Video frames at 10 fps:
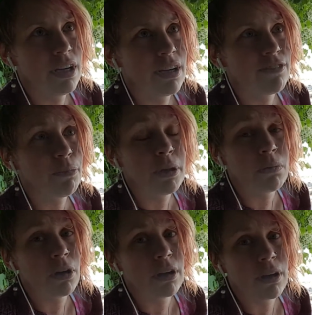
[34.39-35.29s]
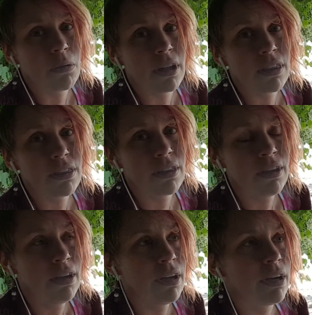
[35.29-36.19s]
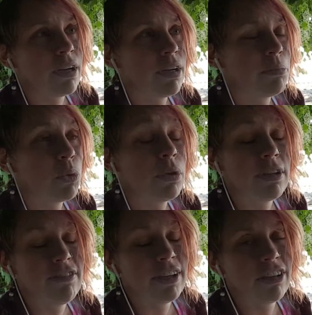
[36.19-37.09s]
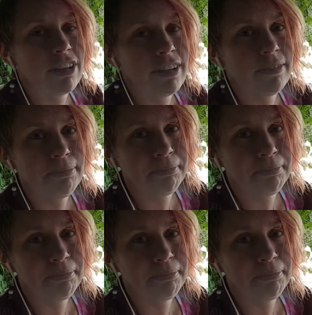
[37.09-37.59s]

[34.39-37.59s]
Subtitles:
have been working with or living on.